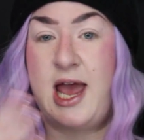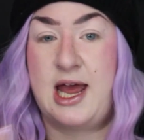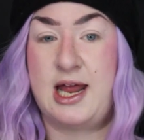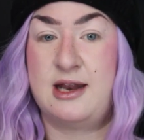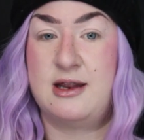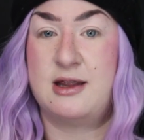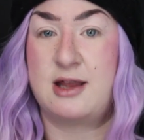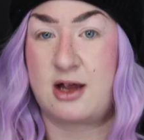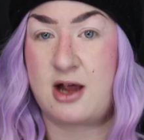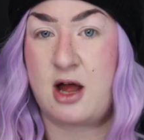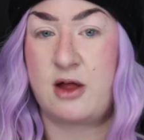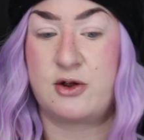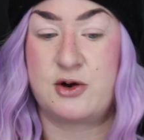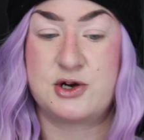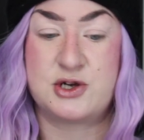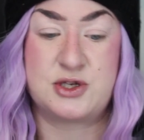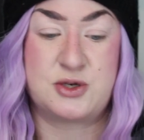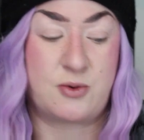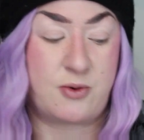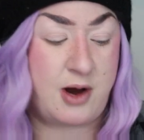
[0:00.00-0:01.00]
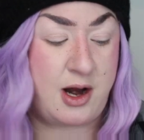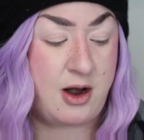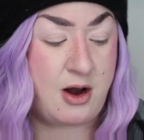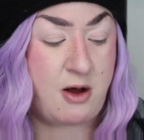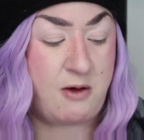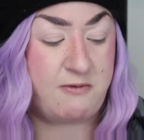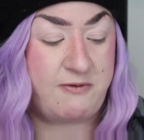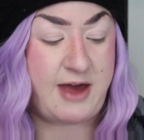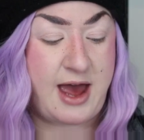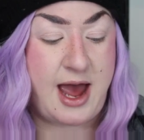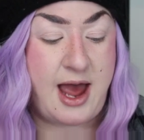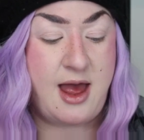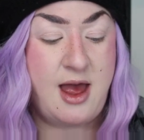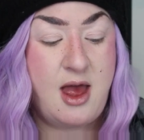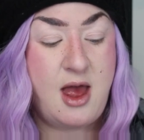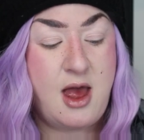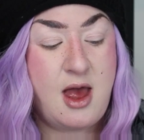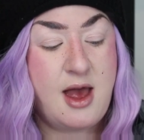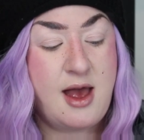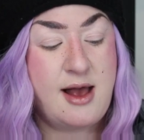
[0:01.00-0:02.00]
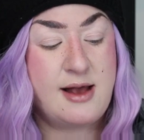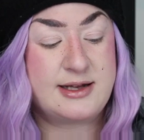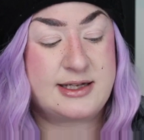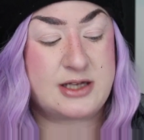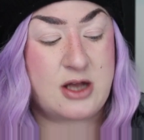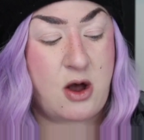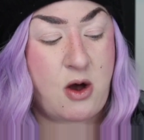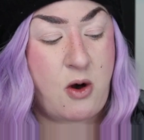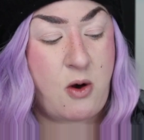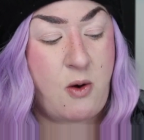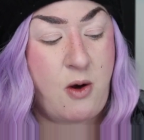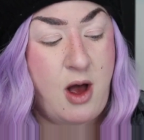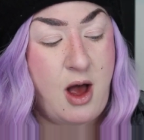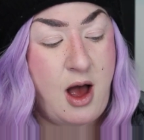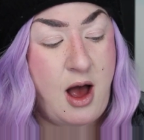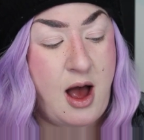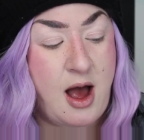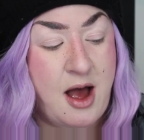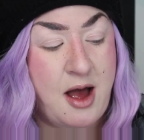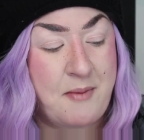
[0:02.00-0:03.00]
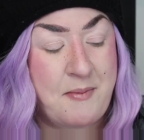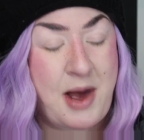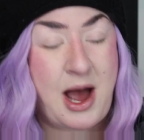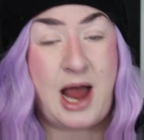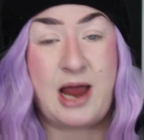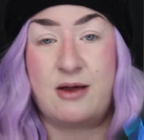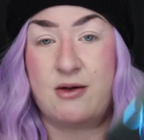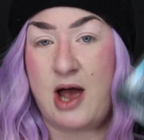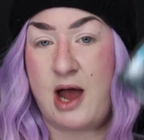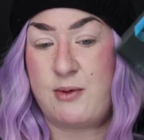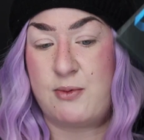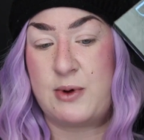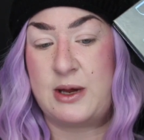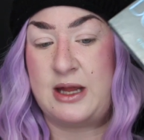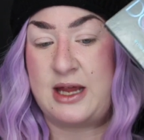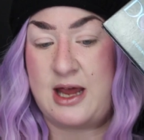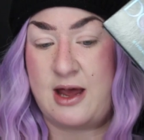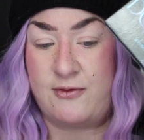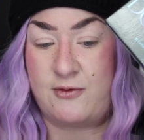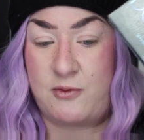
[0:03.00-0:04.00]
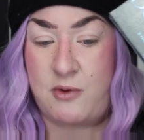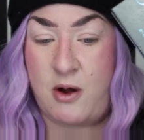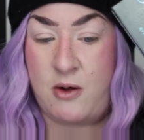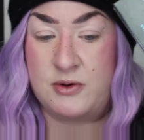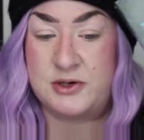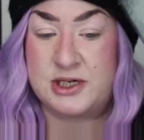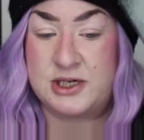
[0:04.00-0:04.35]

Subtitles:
and the color story and all of that. So I really have grown